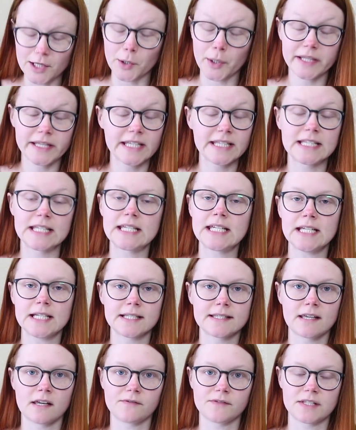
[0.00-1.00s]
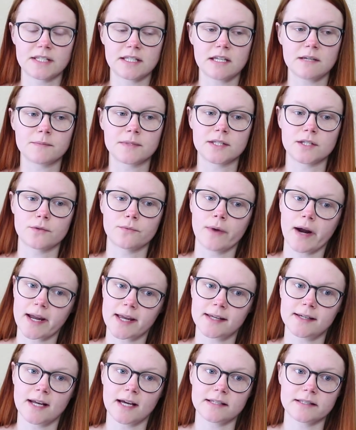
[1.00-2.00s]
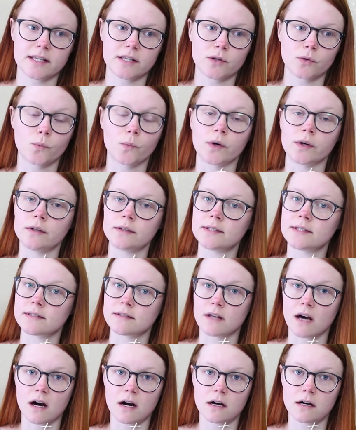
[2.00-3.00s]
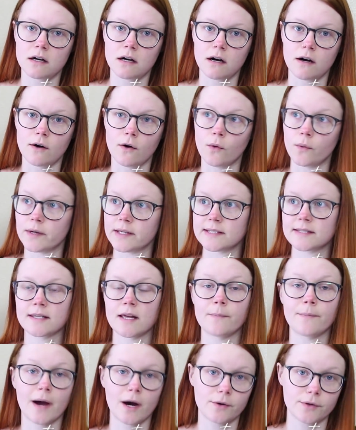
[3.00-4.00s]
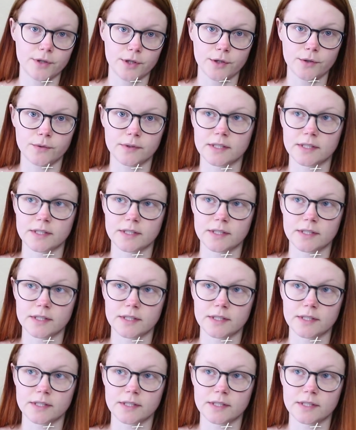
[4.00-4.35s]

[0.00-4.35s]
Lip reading: You know, I think the key to self-esteem is to recognize that the world is not always about you.